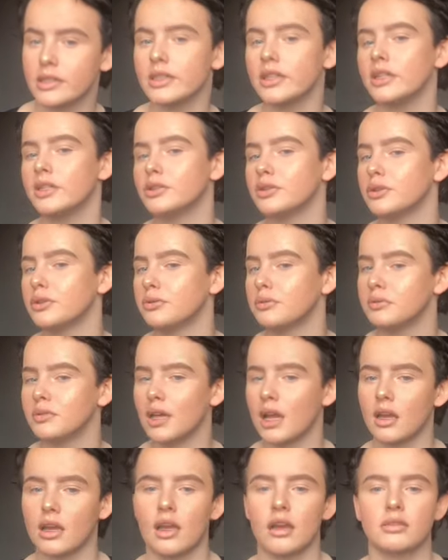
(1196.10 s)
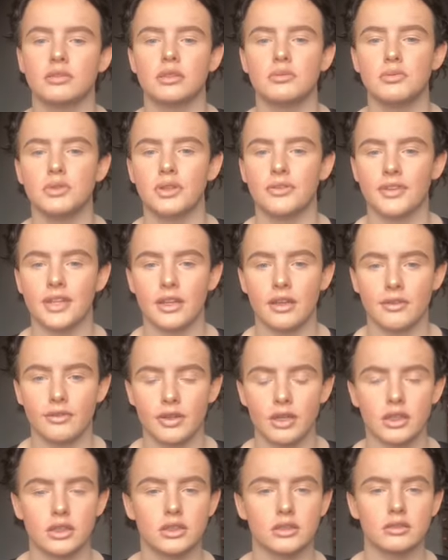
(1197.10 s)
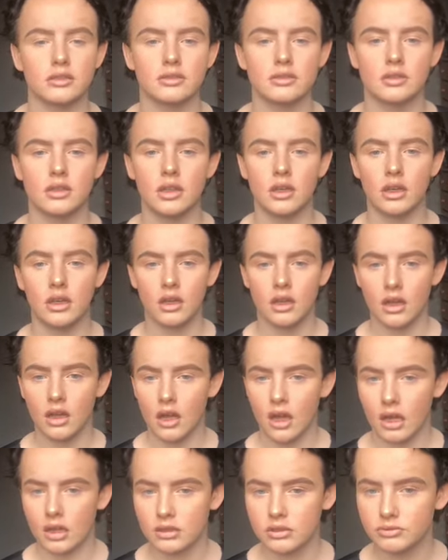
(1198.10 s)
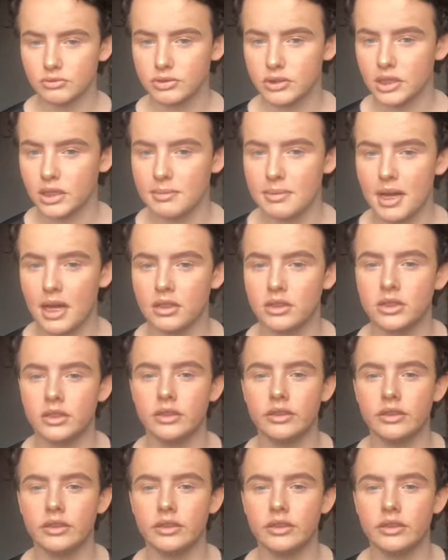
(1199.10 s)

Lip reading: so yeah, it's like more of a definition. I look really patchy in